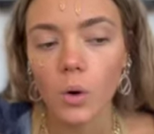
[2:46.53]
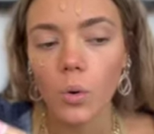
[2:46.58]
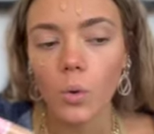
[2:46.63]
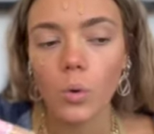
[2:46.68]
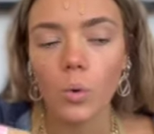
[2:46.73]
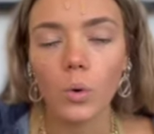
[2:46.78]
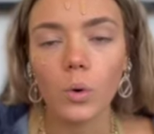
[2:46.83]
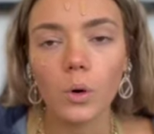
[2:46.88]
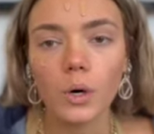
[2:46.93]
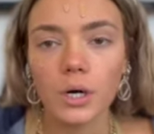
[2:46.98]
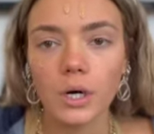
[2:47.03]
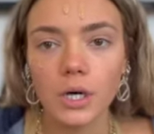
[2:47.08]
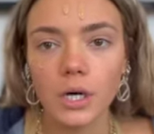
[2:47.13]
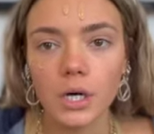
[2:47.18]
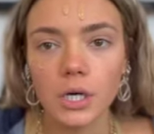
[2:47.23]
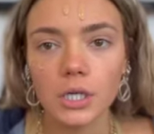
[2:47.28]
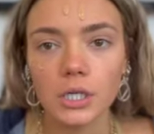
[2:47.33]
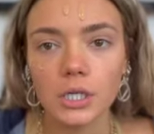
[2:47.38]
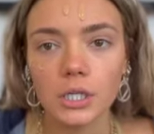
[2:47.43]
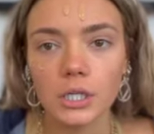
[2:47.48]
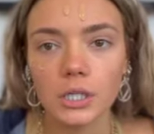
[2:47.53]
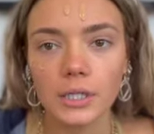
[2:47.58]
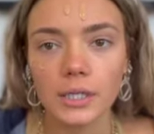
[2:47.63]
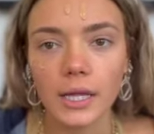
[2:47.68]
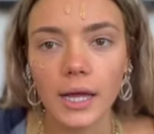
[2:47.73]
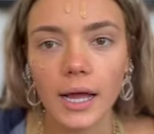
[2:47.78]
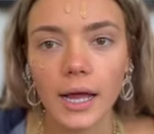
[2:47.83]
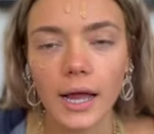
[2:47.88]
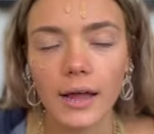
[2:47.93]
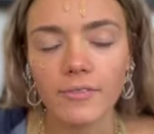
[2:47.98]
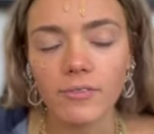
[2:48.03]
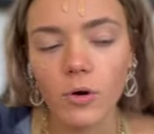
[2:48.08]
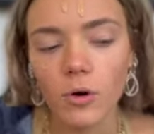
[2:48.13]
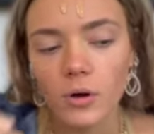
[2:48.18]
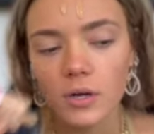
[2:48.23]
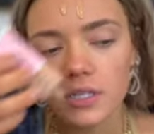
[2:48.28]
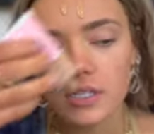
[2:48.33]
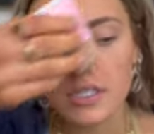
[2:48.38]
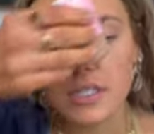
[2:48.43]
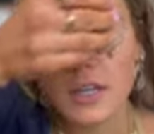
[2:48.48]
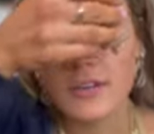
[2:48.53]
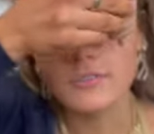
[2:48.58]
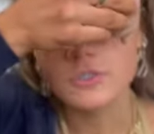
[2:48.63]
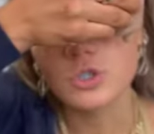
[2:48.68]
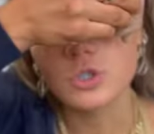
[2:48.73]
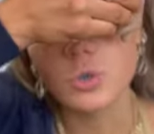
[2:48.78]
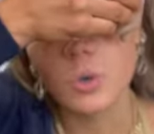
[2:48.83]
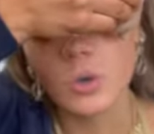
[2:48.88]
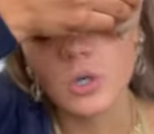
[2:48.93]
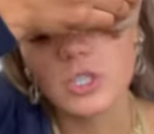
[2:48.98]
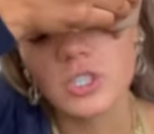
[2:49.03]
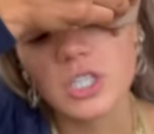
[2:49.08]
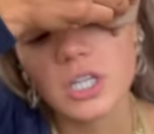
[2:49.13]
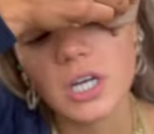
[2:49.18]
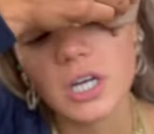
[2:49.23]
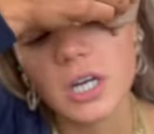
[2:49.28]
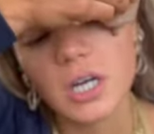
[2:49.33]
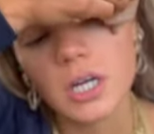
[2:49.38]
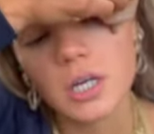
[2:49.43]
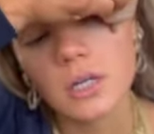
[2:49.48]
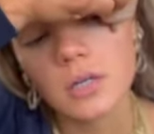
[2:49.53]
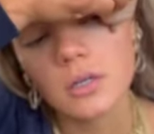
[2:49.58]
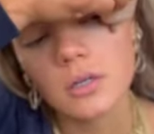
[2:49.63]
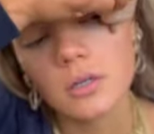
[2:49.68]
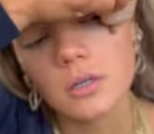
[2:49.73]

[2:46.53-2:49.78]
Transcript: or I've always loved Georgia